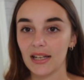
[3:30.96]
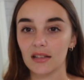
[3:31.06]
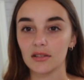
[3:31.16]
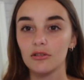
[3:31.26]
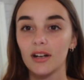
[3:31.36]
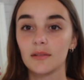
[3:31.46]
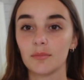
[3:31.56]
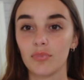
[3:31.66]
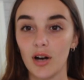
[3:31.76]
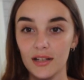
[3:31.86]
again,
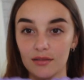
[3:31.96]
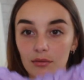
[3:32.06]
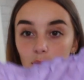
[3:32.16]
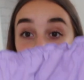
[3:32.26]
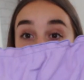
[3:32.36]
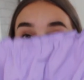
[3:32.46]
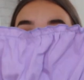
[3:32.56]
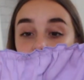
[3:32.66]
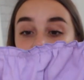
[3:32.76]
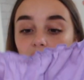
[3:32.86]
great price for what it
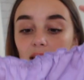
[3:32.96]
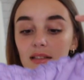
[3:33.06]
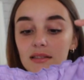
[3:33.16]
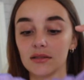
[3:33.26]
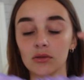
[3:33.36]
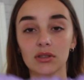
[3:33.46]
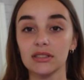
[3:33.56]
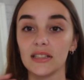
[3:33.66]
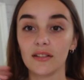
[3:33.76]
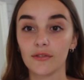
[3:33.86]
is. It's not
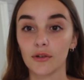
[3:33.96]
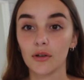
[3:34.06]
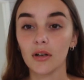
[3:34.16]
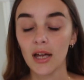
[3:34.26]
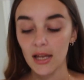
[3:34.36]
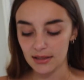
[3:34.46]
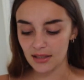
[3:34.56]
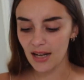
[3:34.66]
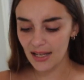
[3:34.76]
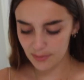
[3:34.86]
see-through. It's
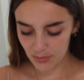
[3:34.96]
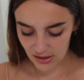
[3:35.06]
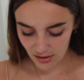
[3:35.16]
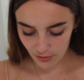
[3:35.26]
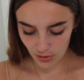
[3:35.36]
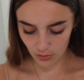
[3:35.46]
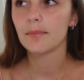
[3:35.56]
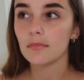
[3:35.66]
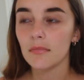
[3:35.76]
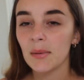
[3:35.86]
a nice
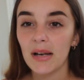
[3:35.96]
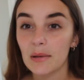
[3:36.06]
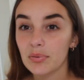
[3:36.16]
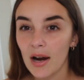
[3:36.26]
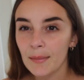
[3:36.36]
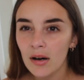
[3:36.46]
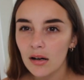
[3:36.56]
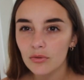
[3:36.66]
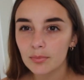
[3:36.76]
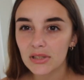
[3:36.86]
material, maybe like
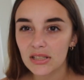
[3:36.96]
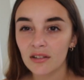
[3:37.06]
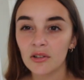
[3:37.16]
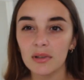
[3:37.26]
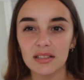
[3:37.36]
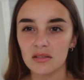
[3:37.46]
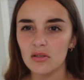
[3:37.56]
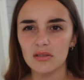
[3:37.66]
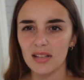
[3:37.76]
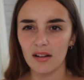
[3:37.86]
Primark material. It's
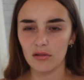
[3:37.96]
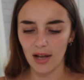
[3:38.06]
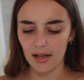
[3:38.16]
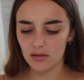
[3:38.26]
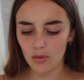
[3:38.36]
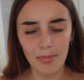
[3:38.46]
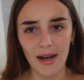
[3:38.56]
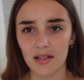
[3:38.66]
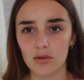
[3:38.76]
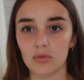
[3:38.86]
not terrible, like it's not
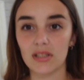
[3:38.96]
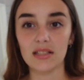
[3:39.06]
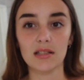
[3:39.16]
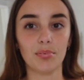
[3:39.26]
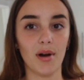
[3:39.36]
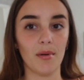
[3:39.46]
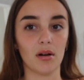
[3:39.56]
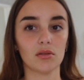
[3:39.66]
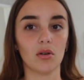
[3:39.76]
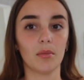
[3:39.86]
bad at all. This is a
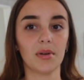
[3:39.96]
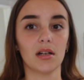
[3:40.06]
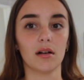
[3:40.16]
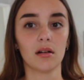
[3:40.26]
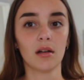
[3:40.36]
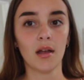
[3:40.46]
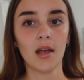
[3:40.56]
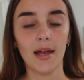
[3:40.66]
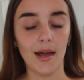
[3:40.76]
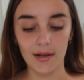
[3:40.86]
Primark top here,
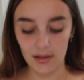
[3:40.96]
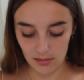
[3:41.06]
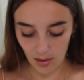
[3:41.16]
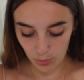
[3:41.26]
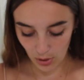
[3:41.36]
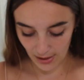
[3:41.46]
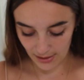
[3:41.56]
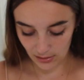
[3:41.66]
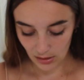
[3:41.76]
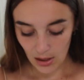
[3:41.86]
and it's double
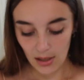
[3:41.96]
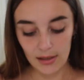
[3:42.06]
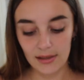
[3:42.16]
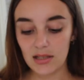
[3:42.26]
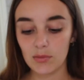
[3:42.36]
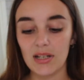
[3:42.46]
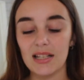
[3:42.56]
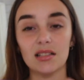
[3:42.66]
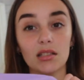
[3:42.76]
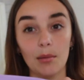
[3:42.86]
lined. This one
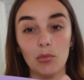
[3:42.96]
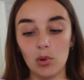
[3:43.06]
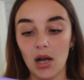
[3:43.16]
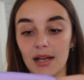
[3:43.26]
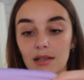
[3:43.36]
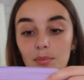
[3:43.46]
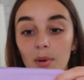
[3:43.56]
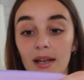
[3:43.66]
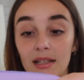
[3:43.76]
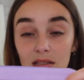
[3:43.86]
isn't double lined,
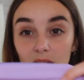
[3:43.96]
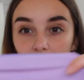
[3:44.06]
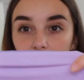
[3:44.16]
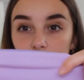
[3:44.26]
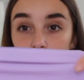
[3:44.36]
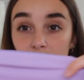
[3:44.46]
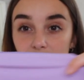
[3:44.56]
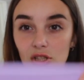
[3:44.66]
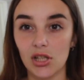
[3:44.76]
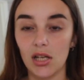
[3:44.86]
but it's like a
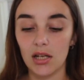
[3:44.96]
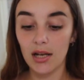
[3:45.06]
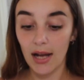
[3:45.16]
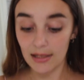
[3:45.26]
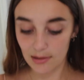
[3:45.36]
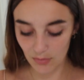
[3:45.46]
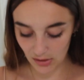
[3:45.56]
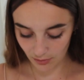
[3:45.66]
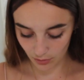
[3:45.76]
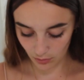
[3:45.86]
stretchy, nice
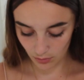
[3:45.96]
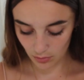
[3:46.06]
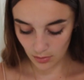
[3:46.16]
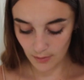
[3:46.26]
material,